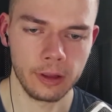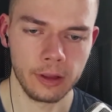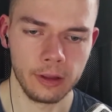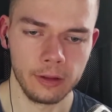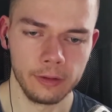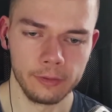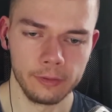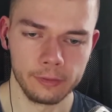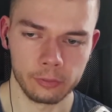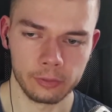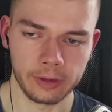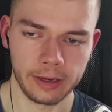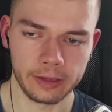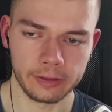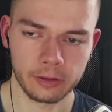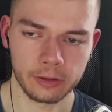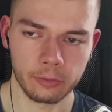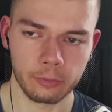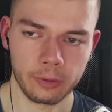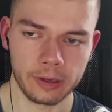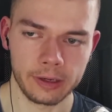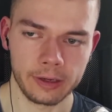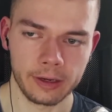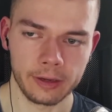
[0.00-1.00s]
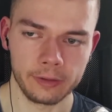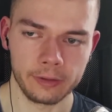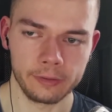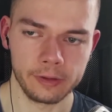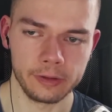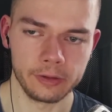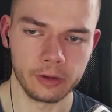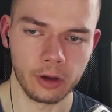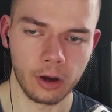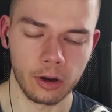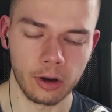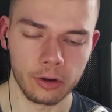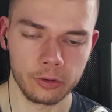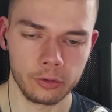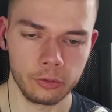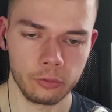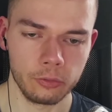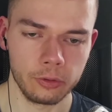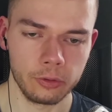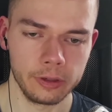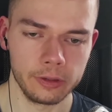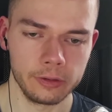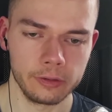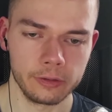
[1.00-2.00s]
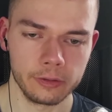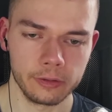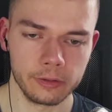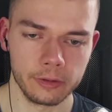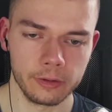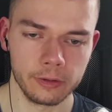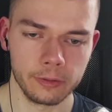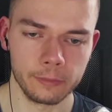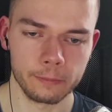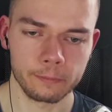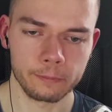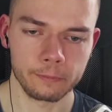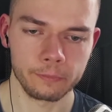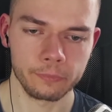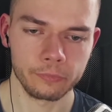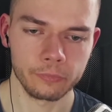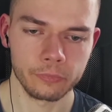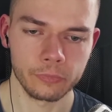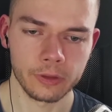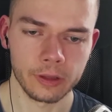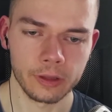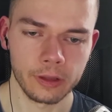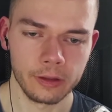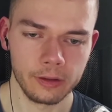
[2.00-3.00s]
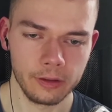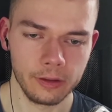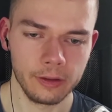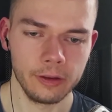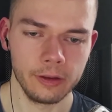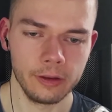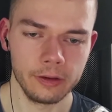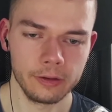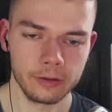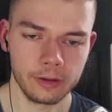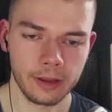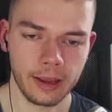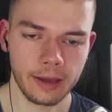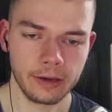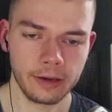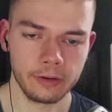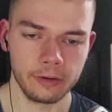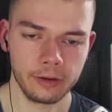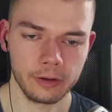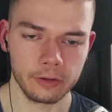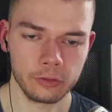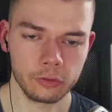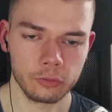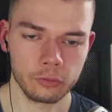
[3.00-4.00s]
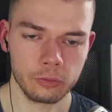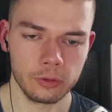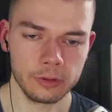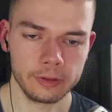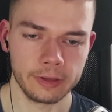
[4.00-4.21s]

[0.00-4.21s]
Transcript: So later when they see the audio in the editing tool,